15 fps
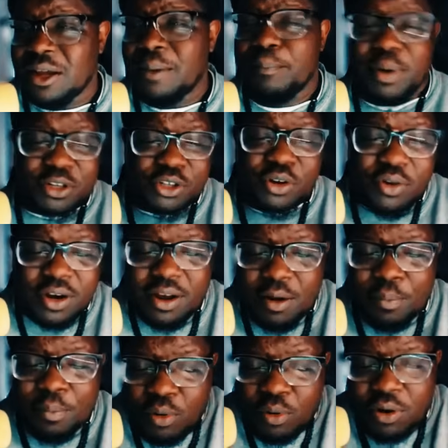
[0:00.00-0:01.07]
But you're going to
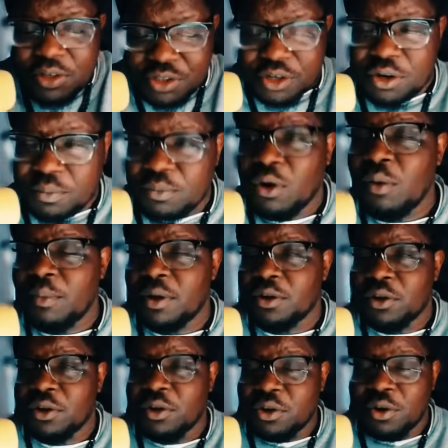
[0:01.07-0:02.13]
apportion your
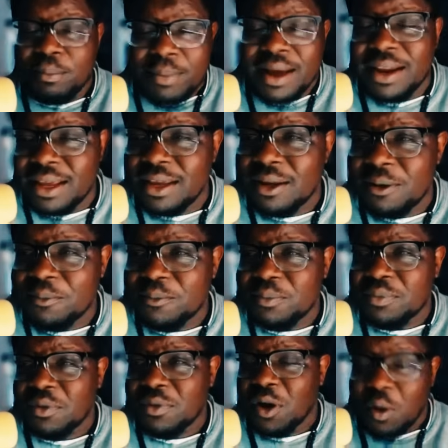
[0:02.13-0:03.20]
money
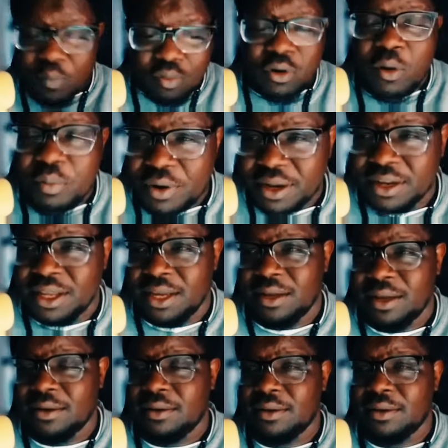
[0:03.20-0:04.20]
appropriately.